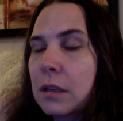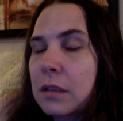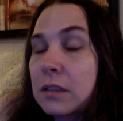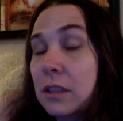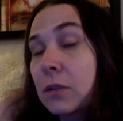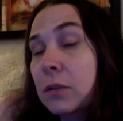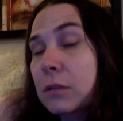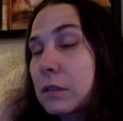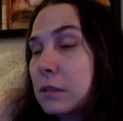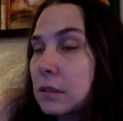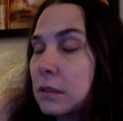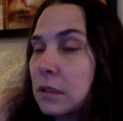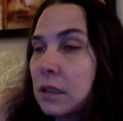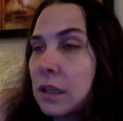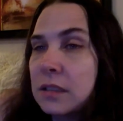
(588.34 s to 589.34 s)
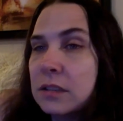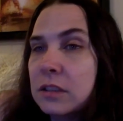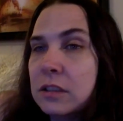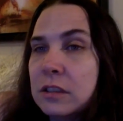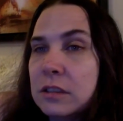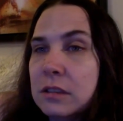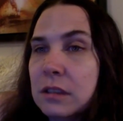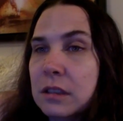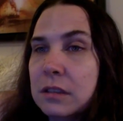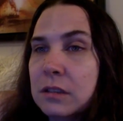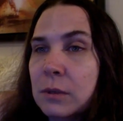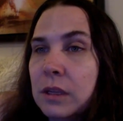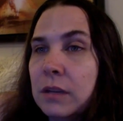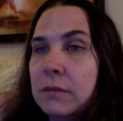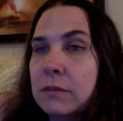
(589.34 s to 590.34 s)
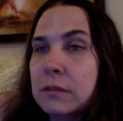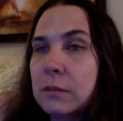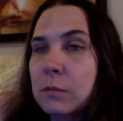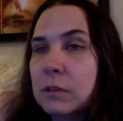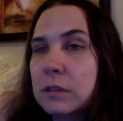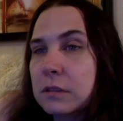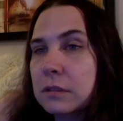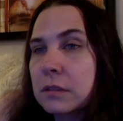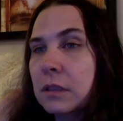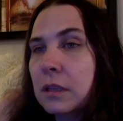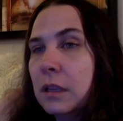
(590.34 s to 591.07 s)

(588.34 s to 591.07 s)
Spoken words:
Deodorant? I guess she just got sweaty for some reason.